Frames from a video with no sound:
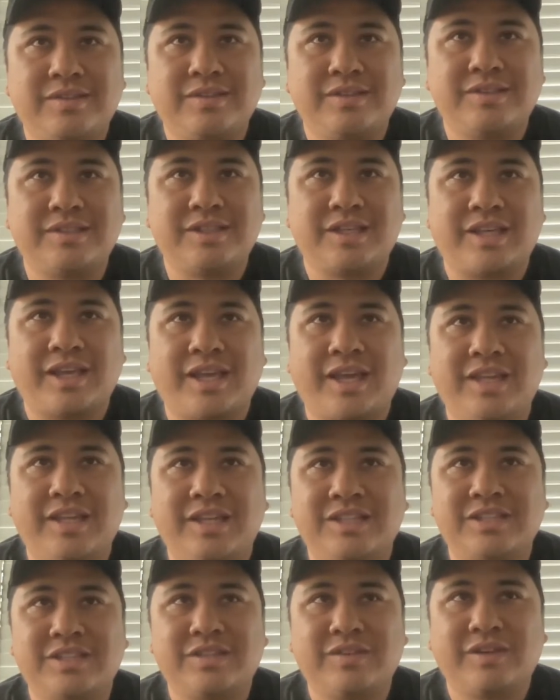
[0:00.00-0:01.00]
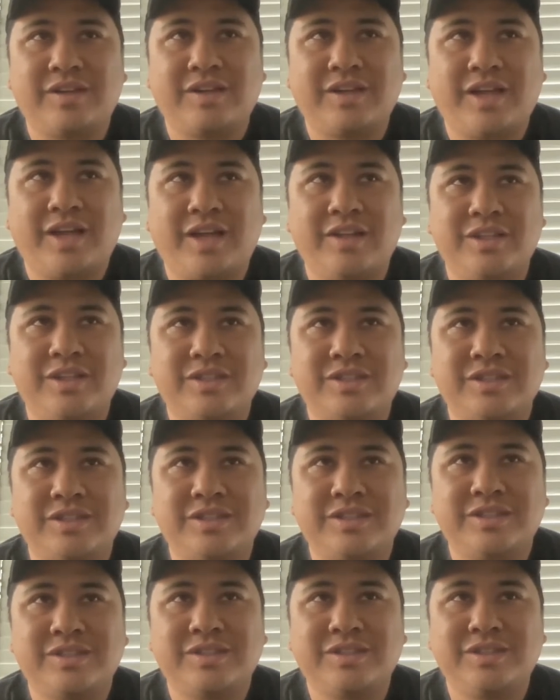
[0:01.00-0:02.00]
It's like endless on, on how this
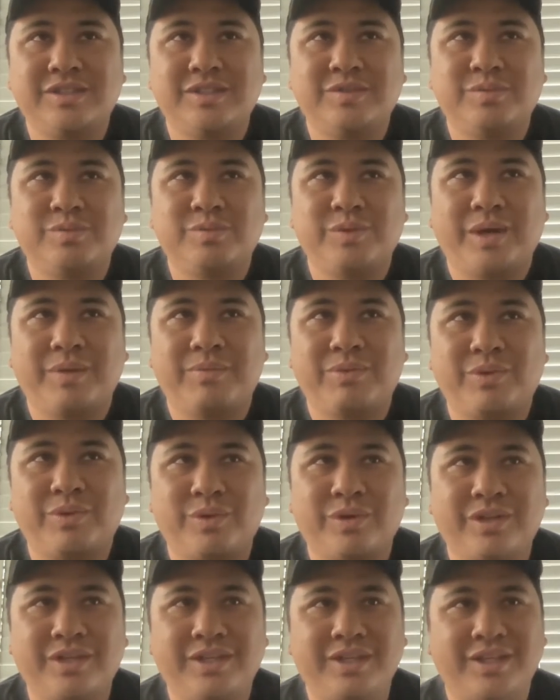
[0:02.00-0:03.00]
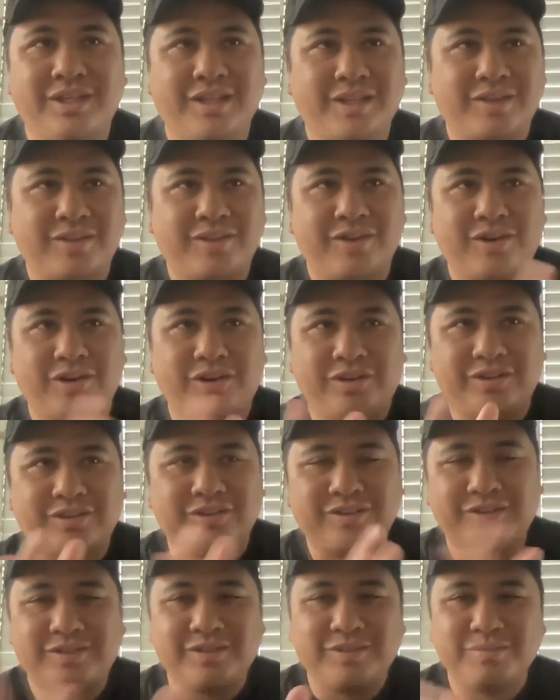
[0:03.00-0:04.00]
this these Web three like
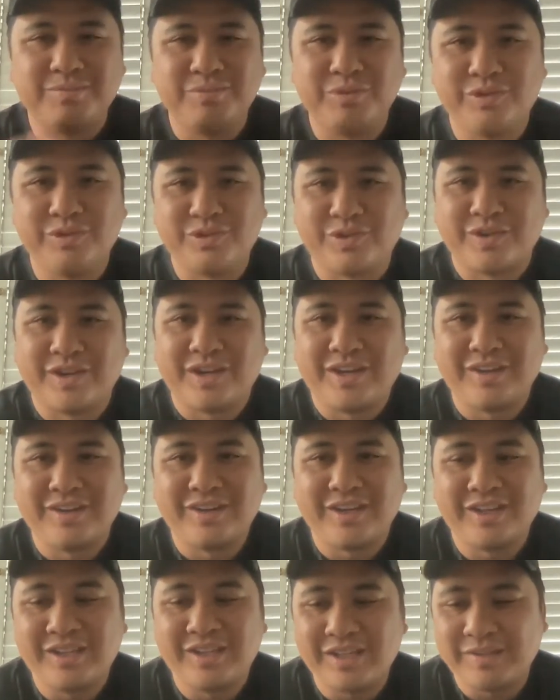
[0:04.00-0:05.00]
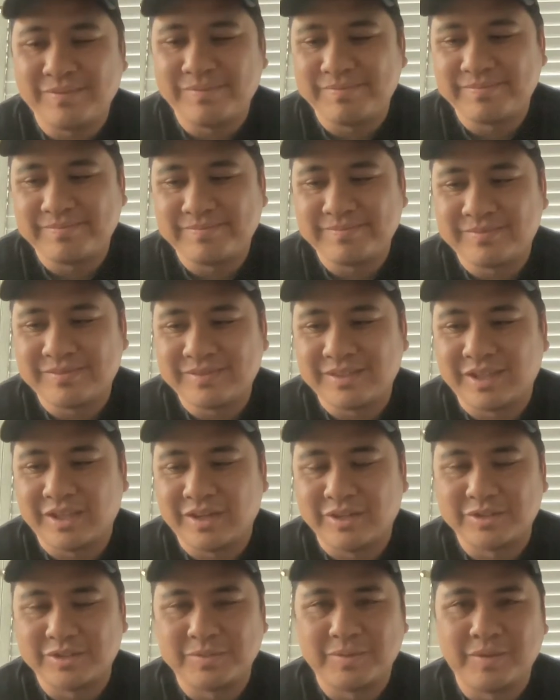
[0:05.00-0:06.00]
all moves around, and um, I
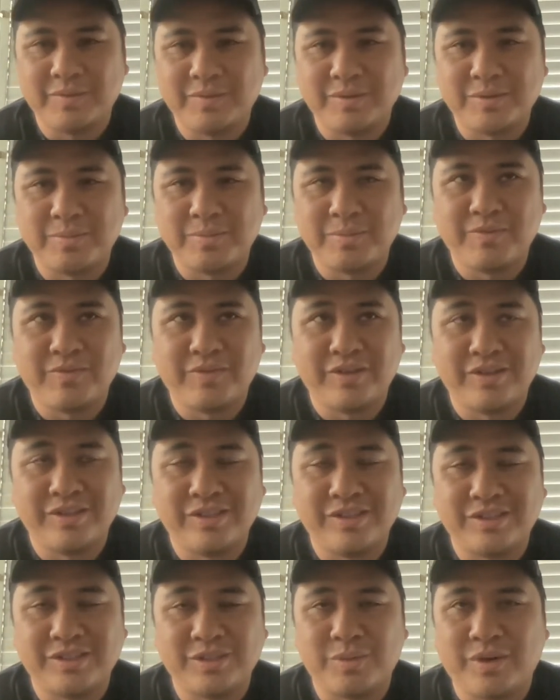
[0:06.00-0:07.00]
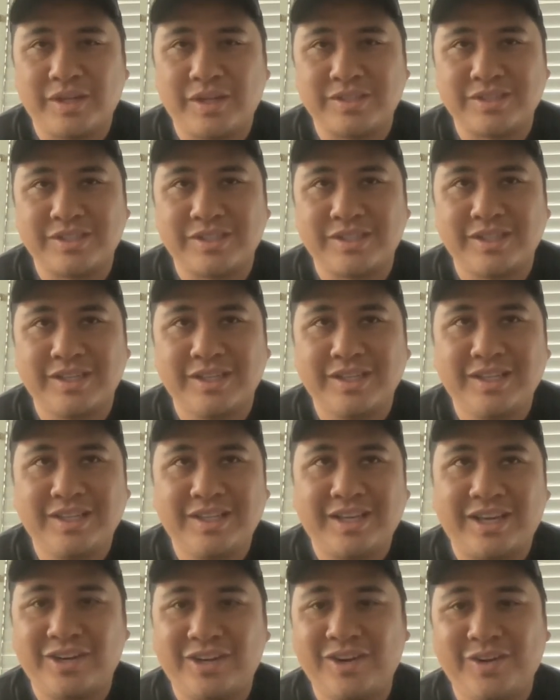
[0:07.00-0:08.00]
know it's gonna be, it's gonna be fun to, to watch. And
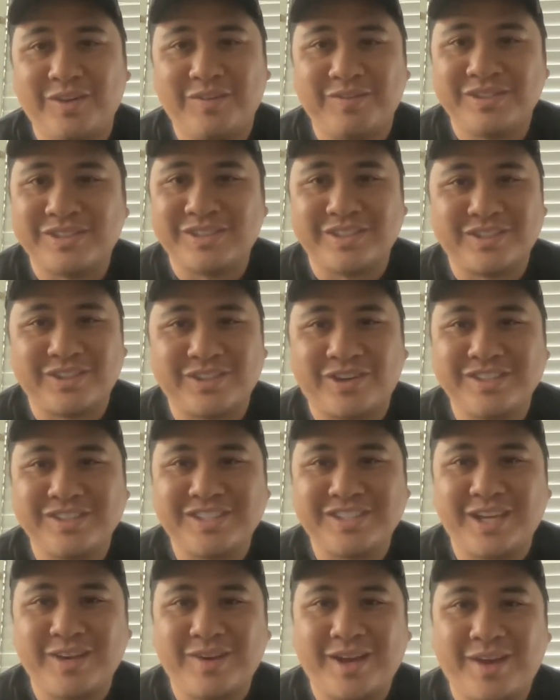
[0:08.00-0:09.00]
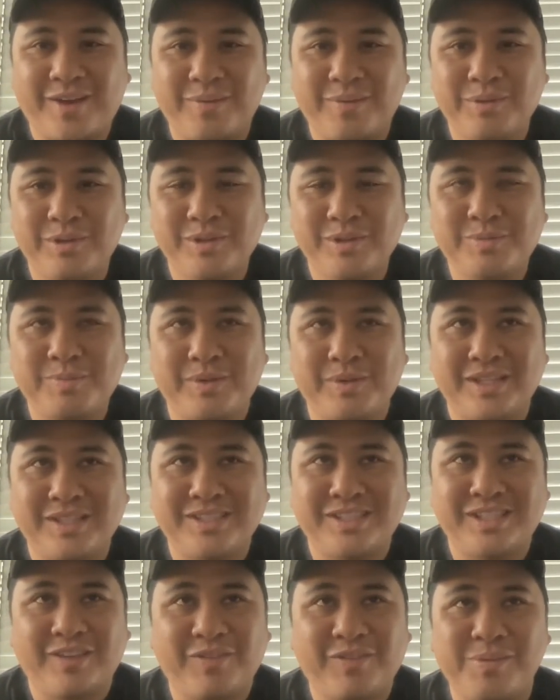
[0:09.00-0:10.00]
I don't know, it's, it's hard to say how it moves, but
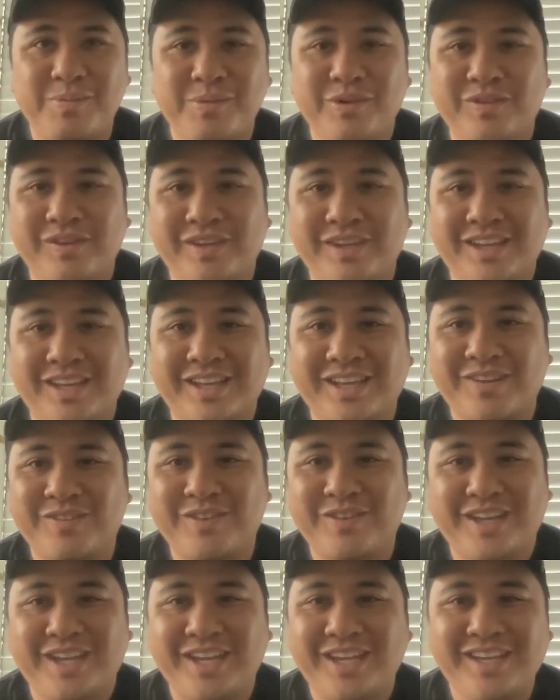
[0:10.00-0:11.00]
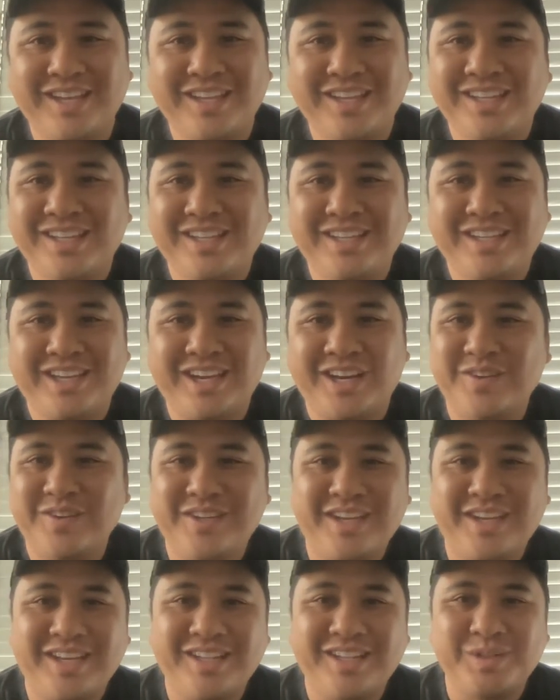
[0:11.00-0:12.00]
it's definitely moving. And every day every
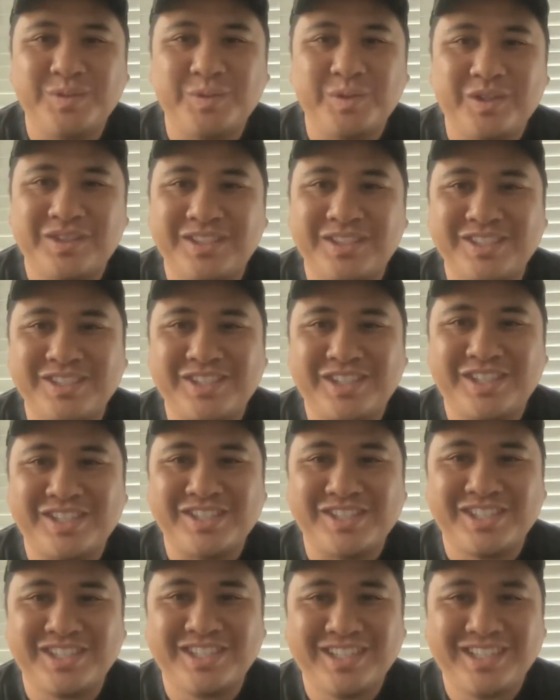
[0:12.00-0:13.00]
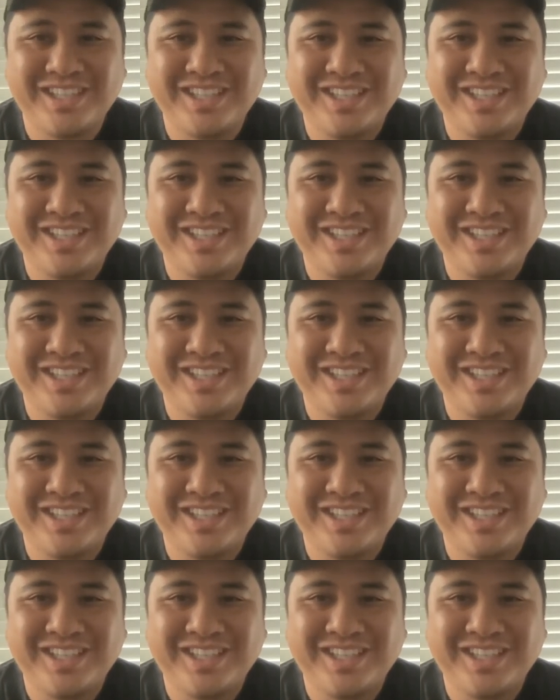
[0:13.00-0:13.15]
day in this world, things change.